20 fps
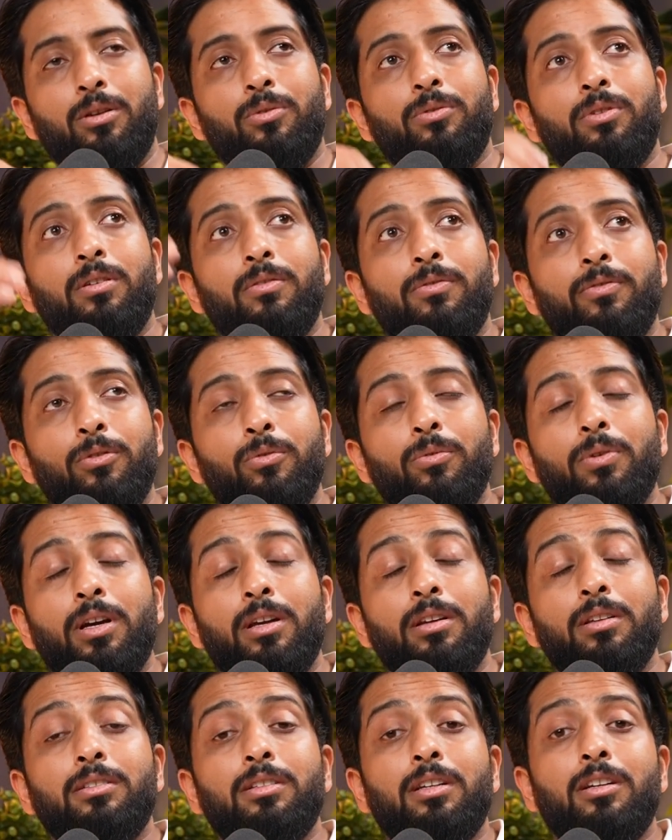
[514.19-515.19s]
Now, there are a few
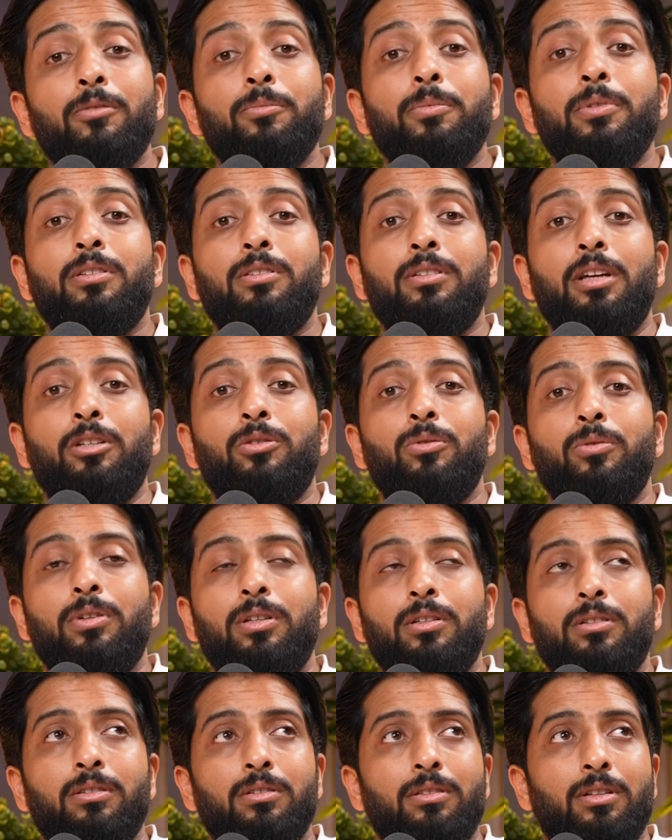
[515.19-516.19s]
areas that have been
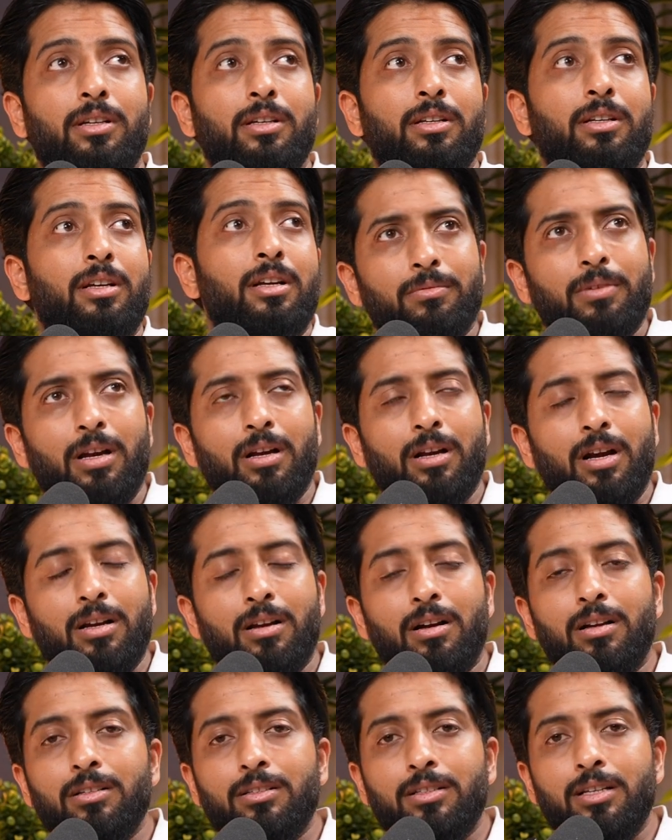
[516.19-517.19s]
saturated. Like, I
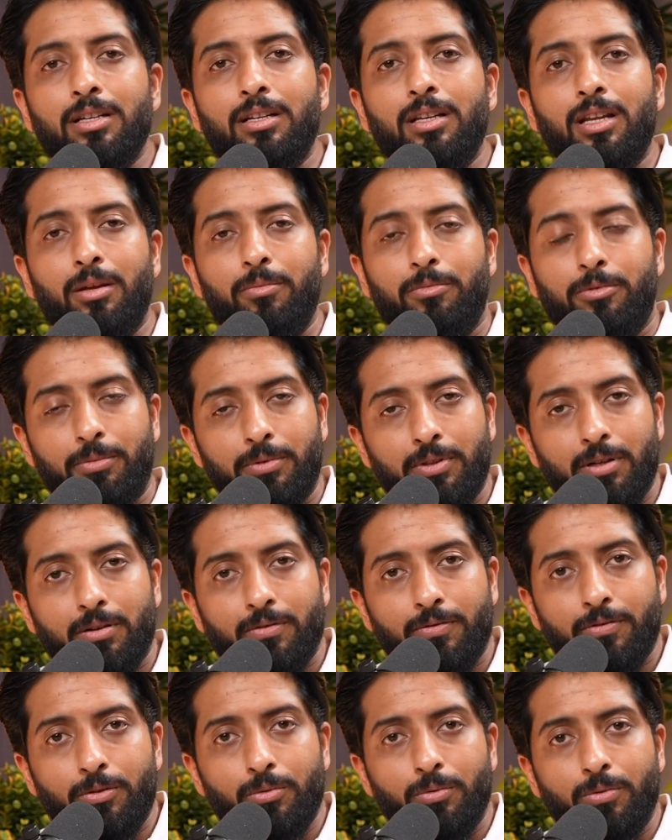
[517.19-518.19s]
can't say names, but there are
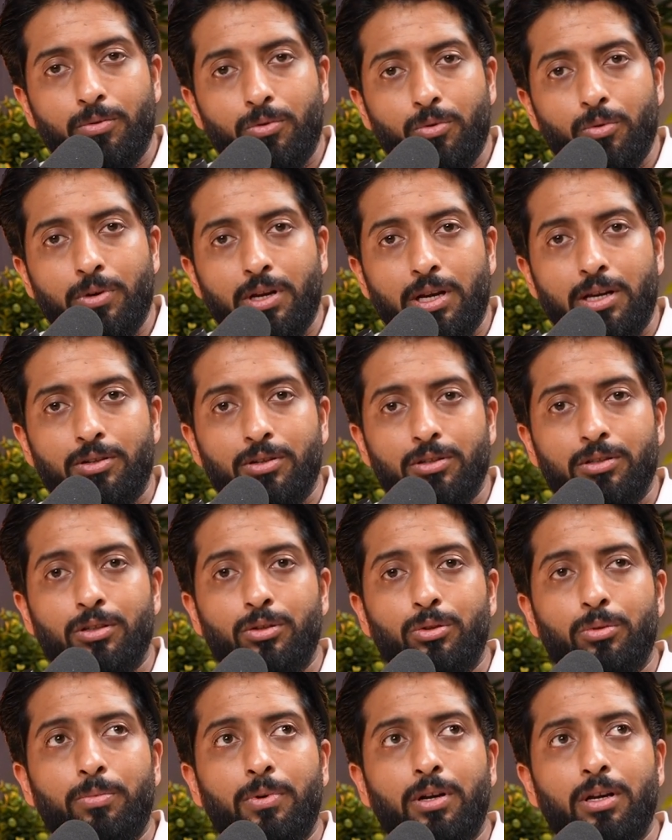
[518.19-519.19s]
a few locations
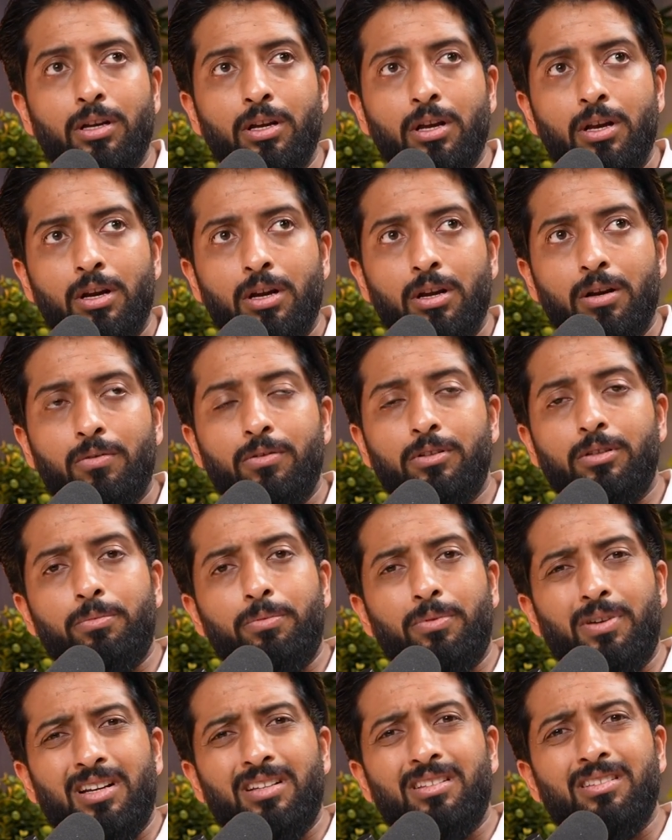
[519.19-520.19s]
in Dubai where the
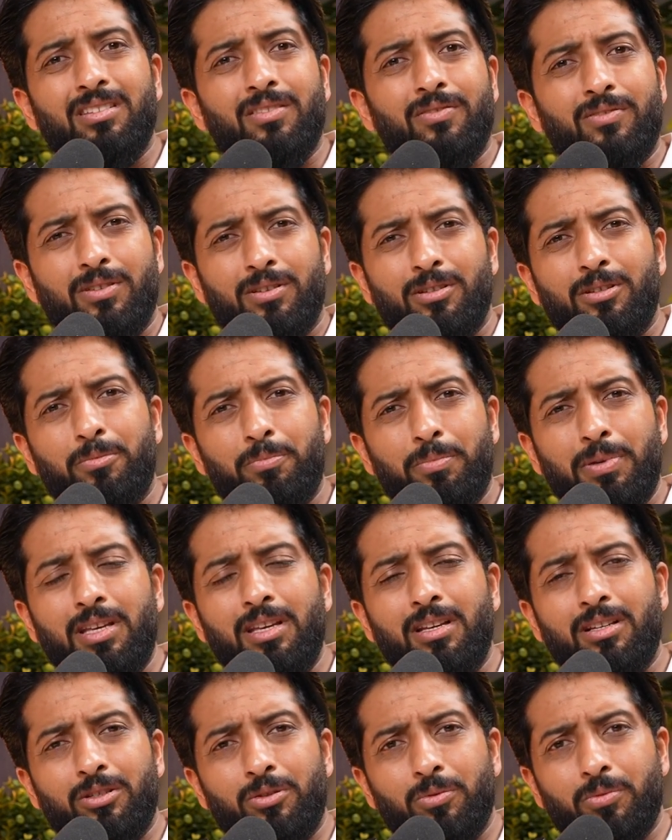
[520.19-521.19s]
prices have touched
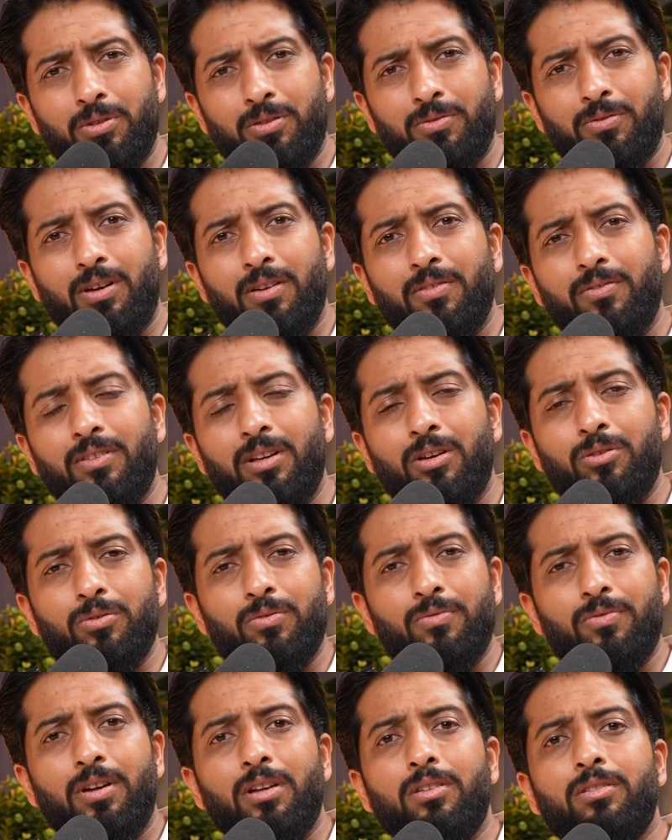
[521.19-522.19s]
peaks towards
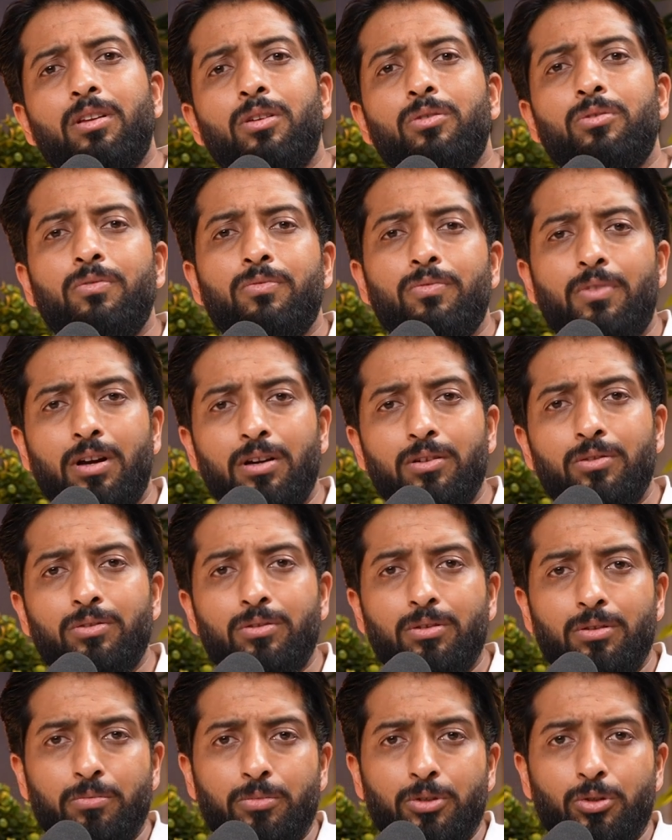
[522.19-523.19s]
5,500
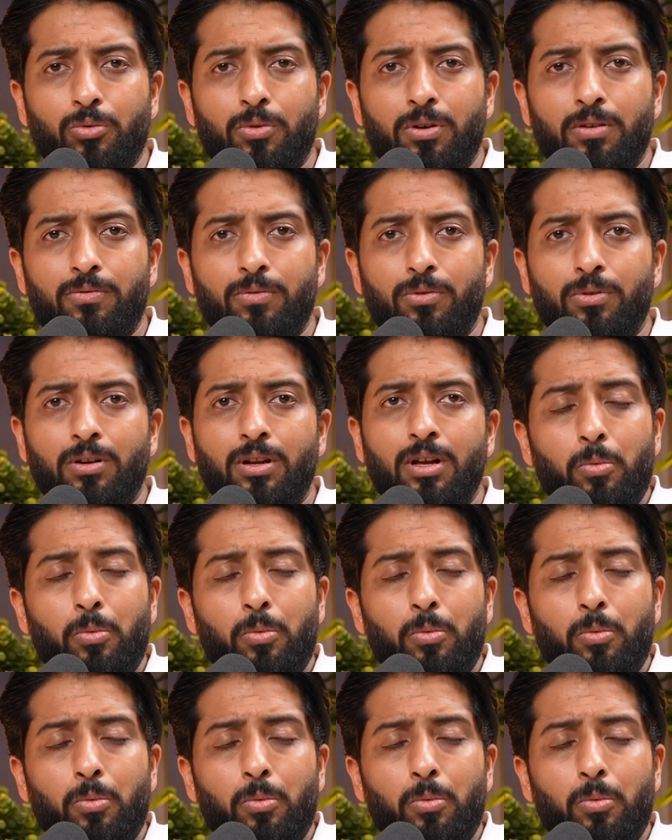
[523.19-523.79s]
dirham per square foot.